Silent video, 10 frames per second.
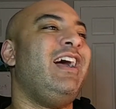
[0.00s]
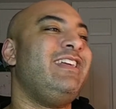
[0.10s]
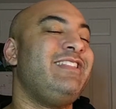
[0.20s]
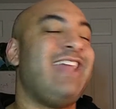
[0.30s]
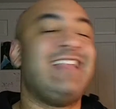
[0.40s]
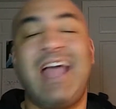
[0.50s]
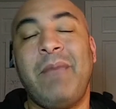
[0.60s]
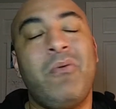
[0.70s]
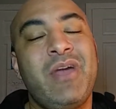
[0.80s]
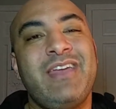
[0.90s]
at that
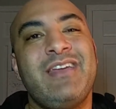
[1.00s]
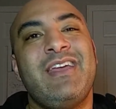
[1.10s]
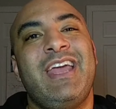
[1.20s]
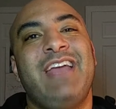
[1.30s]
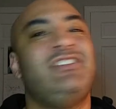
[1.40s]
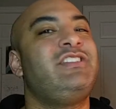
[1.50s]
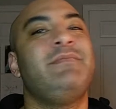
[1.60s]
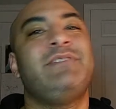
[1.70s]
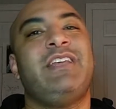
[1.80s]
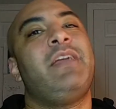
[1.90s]
point, it just
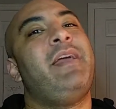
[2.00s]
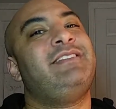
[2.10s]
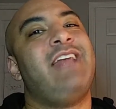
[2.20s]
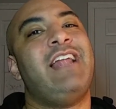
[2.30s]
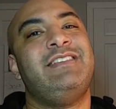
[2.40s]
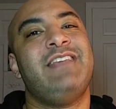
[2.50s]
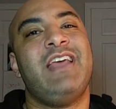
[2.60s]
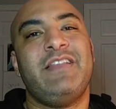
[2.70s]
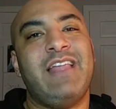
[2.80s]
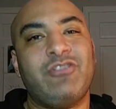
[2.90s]
seems like it makes sense
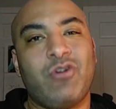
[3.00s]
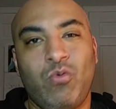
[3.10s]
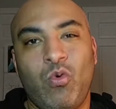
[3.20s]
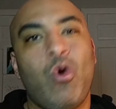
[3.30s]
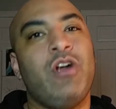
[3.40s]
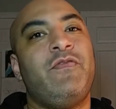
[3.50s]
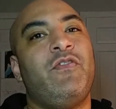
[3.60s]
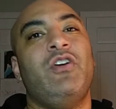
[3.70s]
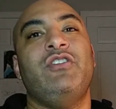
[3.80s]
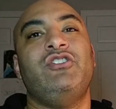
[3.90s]
that the reward
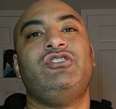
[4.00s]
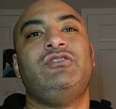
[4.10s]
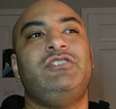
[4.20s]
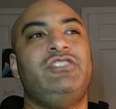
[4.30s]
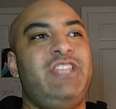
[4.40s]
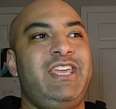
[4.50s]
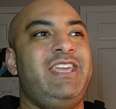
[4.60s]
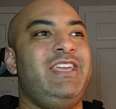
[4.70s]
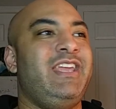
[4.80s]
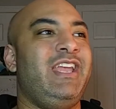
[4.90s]
for
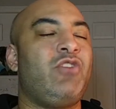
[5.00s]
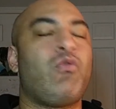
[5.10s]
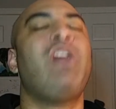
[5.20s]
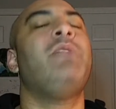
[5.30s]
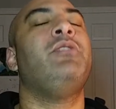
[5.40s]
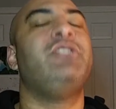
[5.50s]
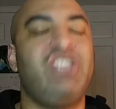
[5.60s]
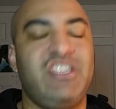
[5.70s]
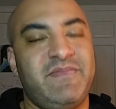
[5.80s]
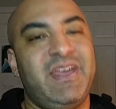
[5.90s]
the incredible
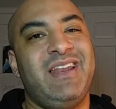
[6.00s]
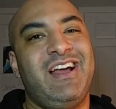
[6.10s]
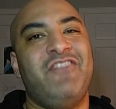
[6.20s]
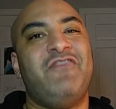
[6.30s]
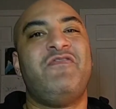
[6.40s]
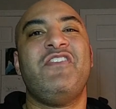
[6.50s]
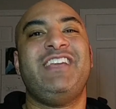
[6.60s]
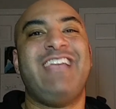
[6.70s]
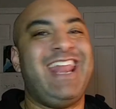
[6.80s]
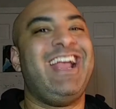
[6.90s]
achievement of
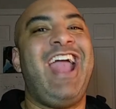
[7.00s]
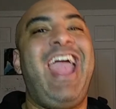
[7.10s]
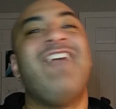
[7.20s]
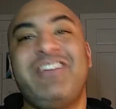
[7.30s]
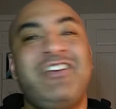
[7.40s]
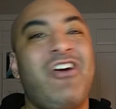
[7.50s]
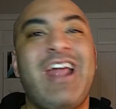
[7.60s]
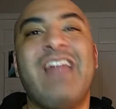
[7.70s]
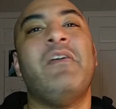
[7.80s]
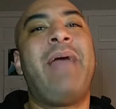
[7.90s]
getting every card
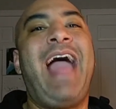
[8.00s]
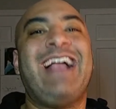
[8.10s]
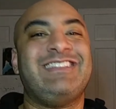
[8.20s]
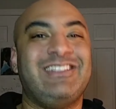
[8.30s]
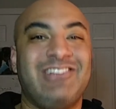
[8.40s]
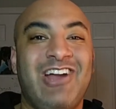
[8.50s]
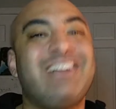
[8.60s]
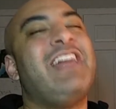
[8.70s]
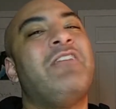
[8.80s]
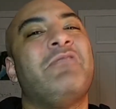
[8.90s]
out of a pack, the luck
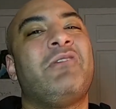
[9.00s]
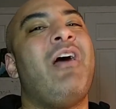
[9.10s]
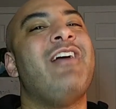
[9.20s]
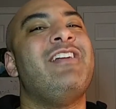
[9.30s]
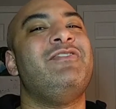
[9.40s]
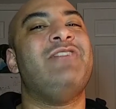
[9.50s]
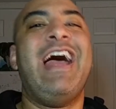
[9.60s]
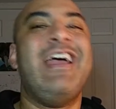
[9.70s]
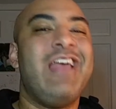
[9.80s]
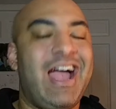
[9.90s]
that it required to do
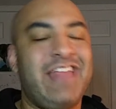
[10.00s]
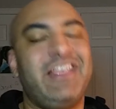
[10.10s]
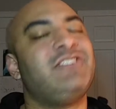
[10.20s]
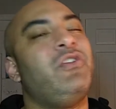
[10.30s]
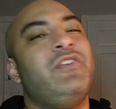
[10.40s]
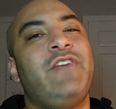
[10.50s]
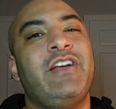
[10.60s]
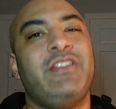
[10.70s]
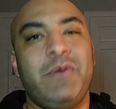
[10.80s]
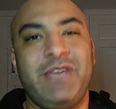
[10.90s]
that, I think it's only fair
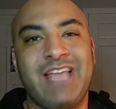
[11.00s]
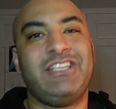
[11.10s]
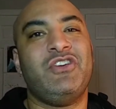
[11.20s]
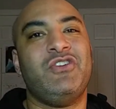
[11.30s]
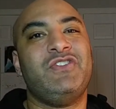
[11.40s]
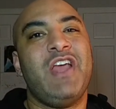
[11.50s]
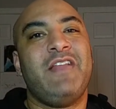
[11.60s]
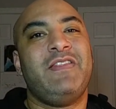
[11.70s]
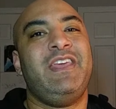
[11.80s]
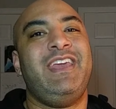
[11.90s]
that we get to use
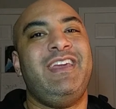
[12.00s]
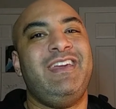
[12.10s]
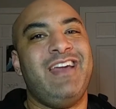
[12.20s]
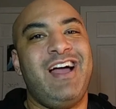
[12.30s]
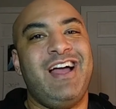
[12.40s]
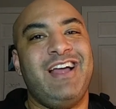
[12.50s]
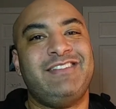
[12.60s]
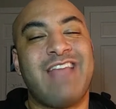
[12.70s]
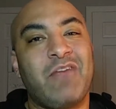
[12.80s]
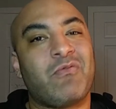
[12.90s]
the
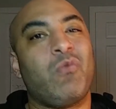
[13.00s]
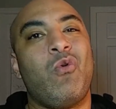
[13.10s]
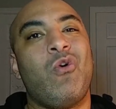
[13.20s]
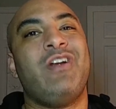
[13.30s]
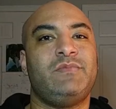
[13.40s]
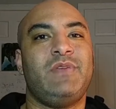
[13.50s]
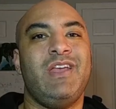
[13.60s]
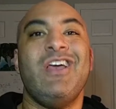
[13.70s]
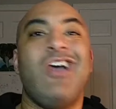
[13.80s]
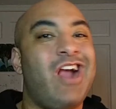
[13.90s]
set reward.
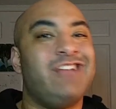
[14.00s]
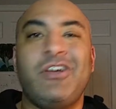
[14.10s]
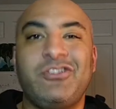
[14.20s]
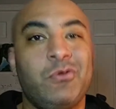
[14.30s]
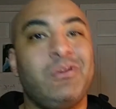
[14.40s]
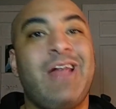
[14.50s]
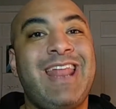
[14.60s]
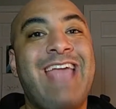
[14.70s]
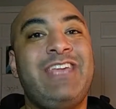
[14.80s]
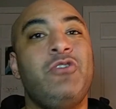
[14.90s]
All right, so I threw a lot
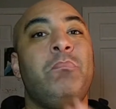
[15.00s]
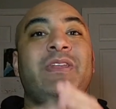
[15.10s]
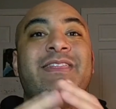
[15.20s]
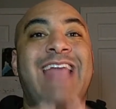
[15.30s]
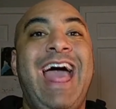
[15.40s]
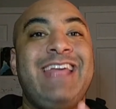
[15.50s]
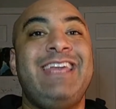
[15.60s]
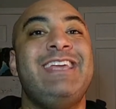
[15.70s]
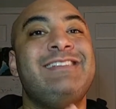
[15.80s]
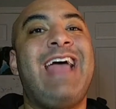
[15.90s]
at you, but that
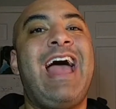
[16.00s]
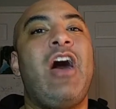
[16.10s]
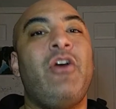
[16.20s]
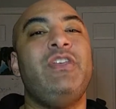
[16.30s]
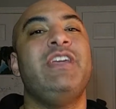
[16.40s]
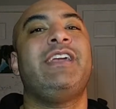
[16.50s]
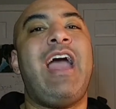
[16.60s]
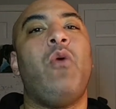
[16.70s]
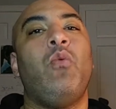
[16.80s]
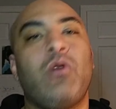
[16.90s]
is how the
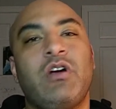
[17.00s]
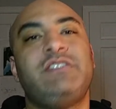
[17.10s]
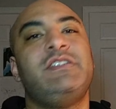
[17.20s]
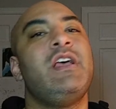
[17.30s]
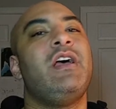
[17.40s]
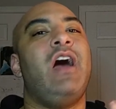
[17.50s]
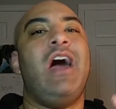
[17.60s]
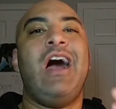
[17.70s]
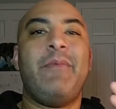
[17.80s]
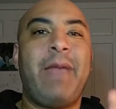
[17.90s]
account works.
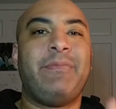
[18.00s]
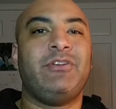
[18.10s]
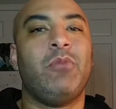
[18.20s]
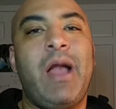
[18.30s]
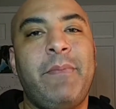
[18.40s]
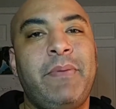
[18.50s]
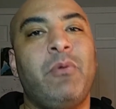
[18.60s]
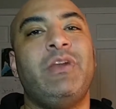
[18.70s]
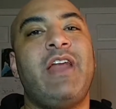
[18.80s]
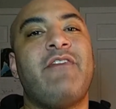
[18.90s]
I'm happy to remind people
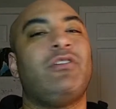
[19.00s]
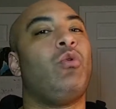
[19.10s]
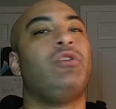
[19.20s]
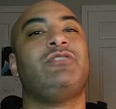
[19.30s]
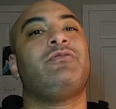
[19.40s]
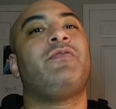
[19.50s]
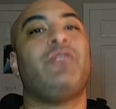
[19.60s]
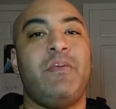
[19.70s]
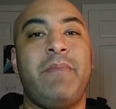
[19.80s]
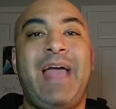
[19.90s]
whenever, or just refer
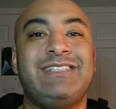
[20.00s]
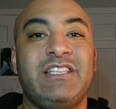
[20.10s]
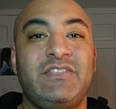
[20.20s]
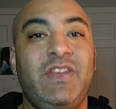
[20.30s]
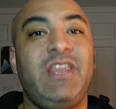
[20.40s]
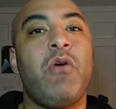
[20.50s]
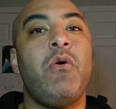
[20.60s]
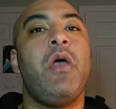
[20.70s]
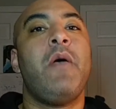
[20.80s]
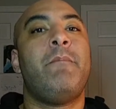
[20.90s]
them back to this video.
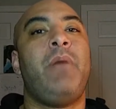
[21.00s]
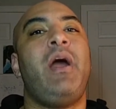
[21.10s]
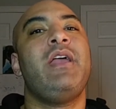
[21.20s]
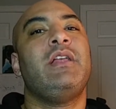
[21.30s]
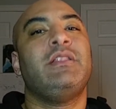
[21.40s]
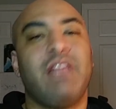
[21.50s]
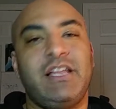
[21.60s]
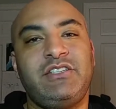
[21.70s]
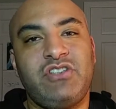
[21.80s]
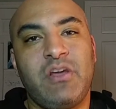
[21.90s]
But
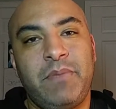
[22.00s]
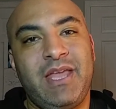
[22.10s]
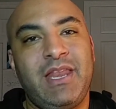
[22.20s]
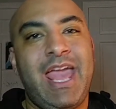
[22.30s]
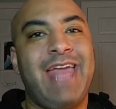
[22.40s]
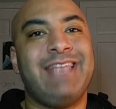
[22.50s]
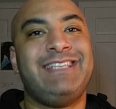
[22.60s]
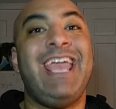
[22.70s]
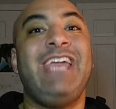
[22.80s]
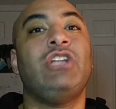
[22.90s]
let's jump in and
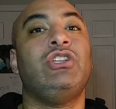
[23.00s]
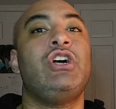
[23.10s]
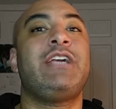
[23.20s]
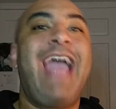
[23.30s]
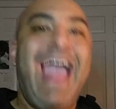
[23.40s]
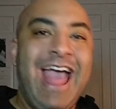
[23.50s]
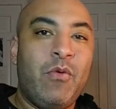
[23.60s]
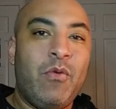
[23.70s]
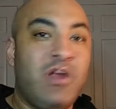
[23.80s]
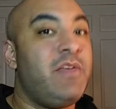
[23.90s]
take a look at
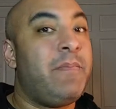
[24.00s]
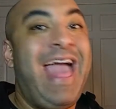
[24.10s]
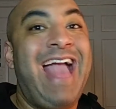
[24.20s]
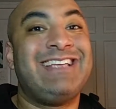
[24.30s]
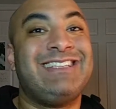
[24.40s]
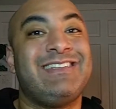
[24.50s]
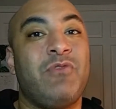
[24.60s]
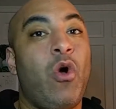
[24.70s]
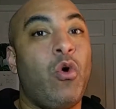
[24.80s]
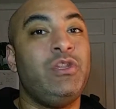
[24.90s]
where the packs
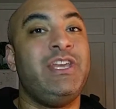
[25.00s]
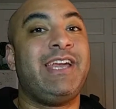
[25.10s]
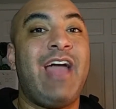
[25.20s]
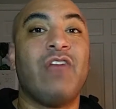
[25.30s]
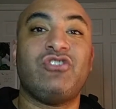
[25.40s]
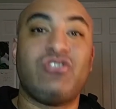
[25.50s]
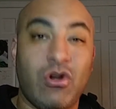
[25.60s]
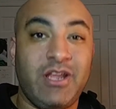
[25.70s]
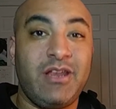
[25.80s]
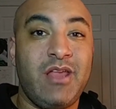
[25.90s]
only account
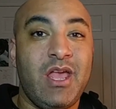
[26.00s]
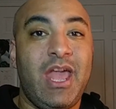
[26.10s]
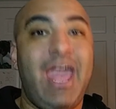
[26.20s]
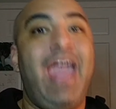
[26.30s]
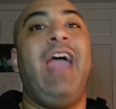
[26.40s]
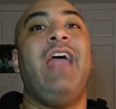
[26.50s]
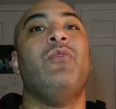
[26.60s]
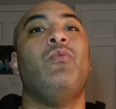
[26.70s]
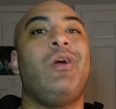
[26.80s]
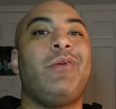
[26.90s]
started and
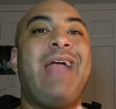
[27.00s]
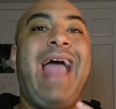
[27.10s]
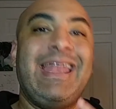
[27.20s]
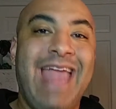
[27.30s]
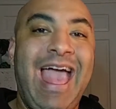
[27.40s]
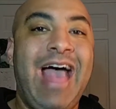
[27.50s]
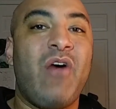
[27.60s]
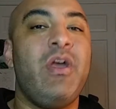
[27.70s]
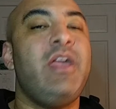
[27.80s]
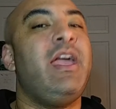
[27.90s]
where we're at
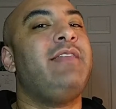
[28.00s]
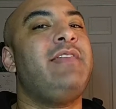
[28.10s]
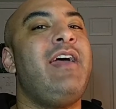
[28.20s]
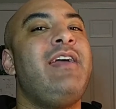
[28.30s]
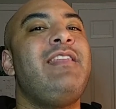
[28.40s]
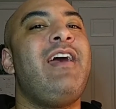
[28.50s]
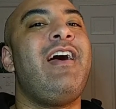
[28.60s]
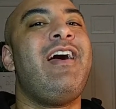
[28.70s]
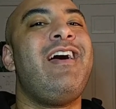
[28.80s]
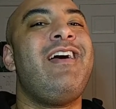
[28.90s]
now. And then I